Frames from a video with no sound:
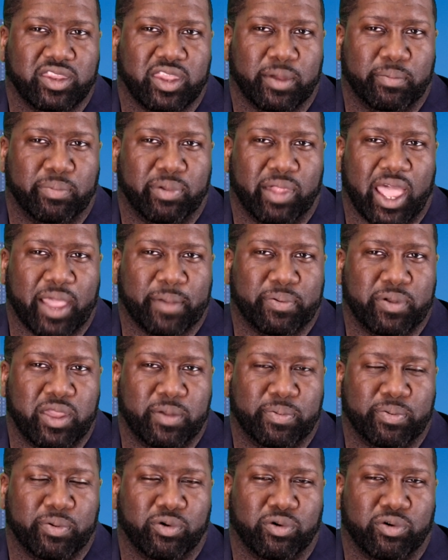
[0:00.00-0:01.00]
that black
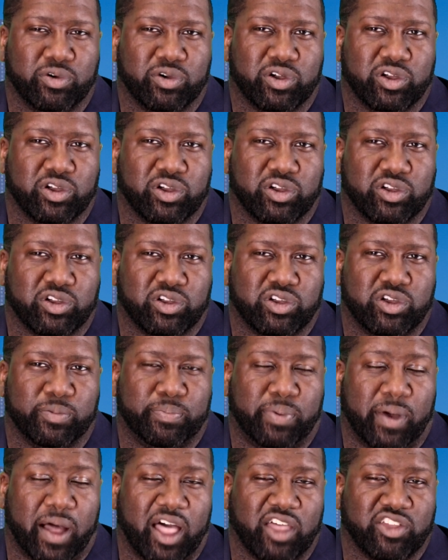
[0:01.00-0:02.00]
people
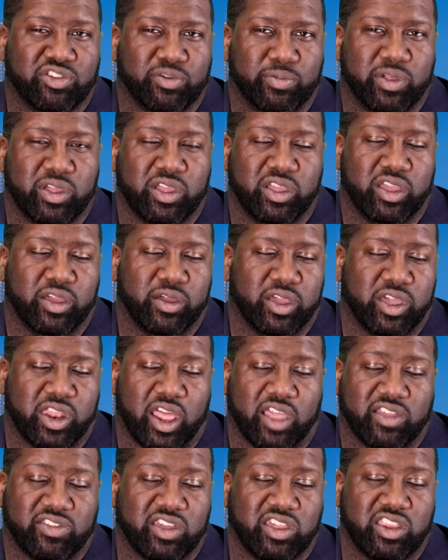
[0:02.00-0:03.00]
could possibly,
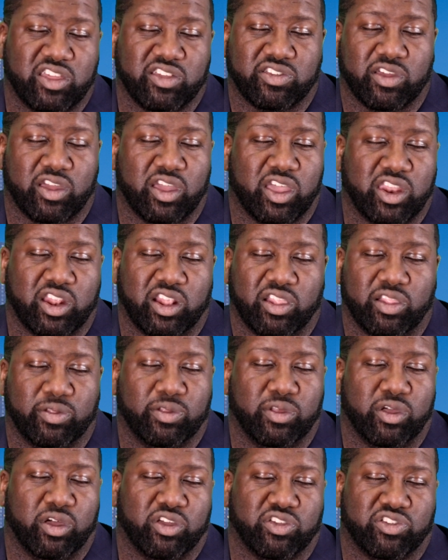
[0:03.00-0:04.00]
and I say this
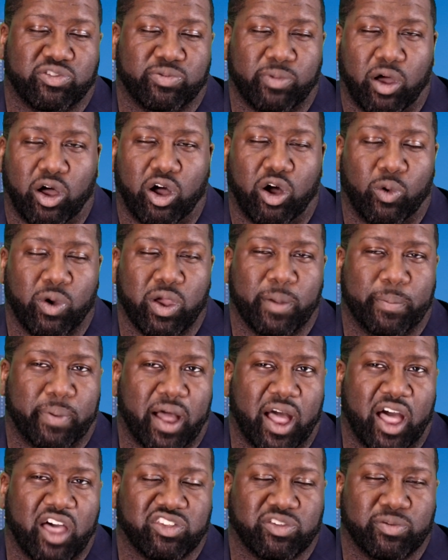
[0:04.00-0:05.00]
in a small way,
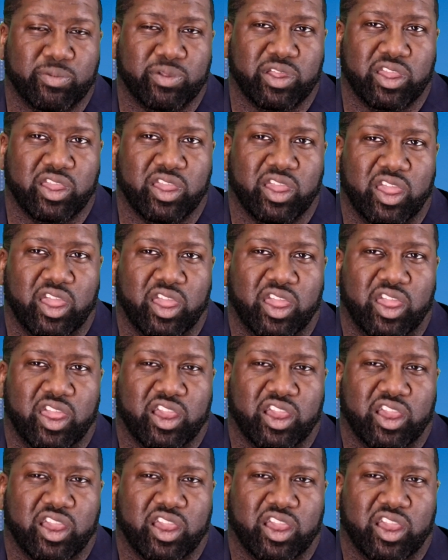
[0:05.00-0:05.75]
possibly